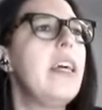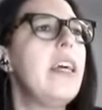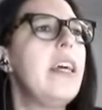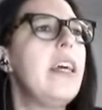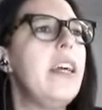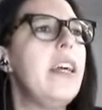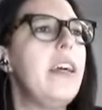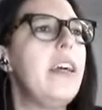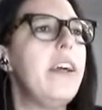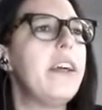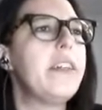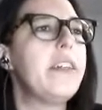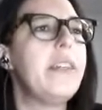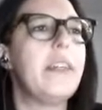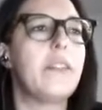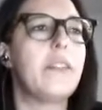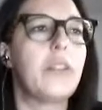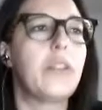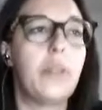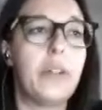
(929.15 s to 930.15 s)

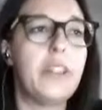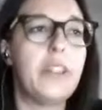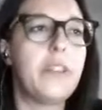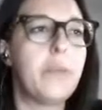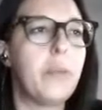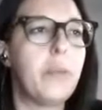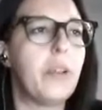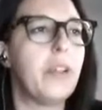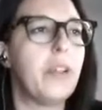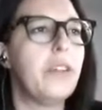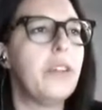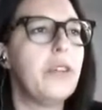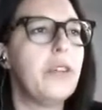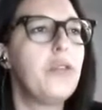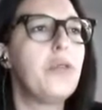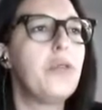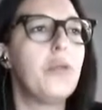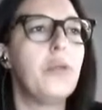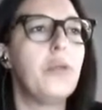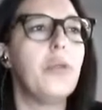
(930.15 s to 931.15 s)
that correspond
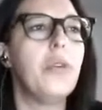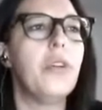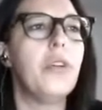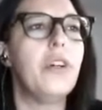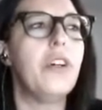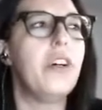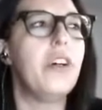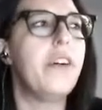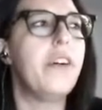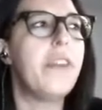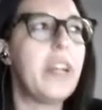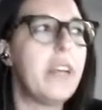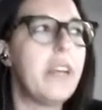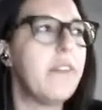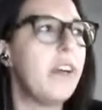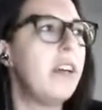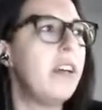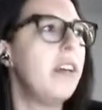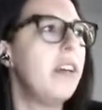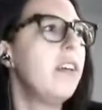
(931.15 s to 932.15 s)
to
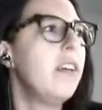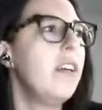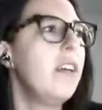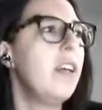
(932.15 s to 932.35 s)
river